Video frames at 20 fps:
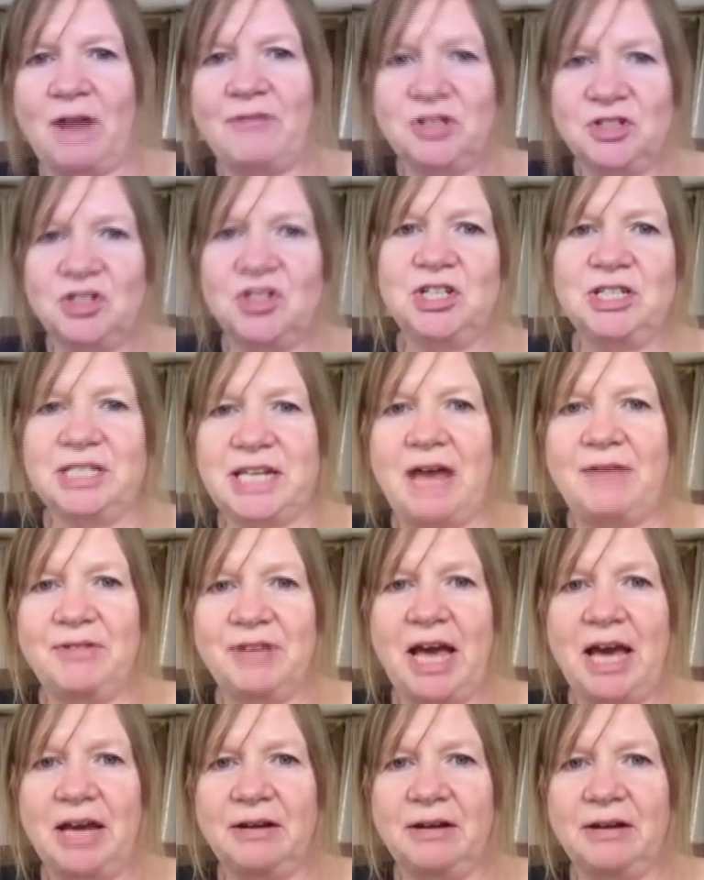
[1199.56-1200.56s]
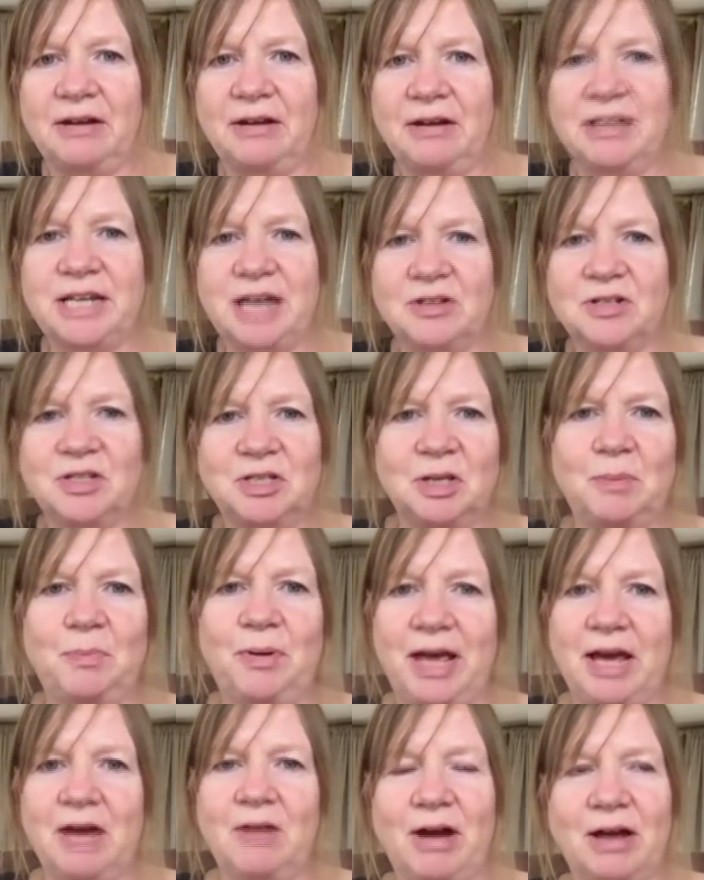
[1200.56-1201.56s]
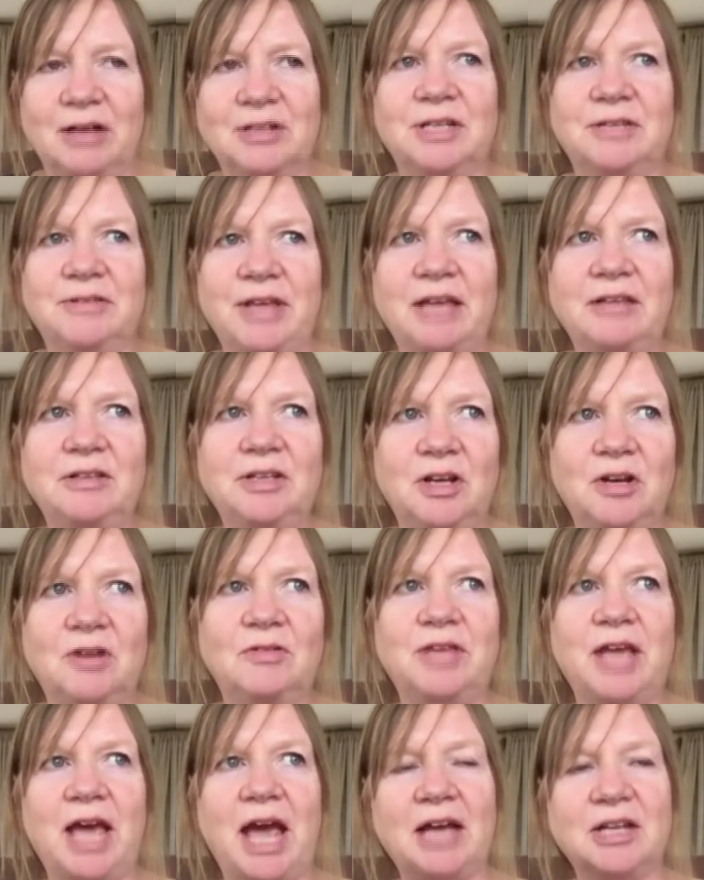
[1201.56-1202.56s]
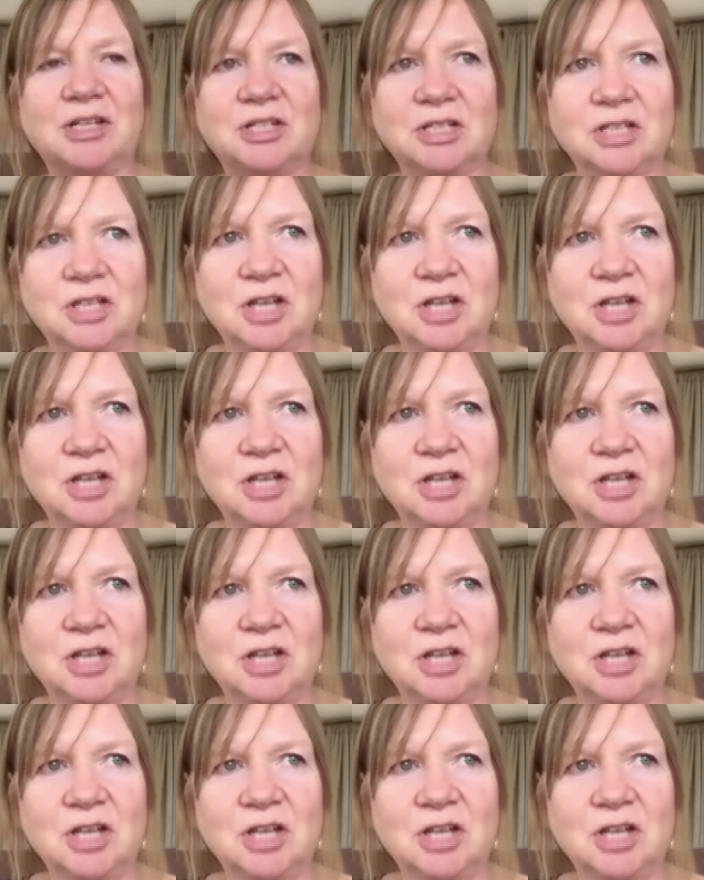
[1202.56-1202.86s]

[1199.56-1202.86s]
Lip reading: after just having had a fight out on the playground, and then they had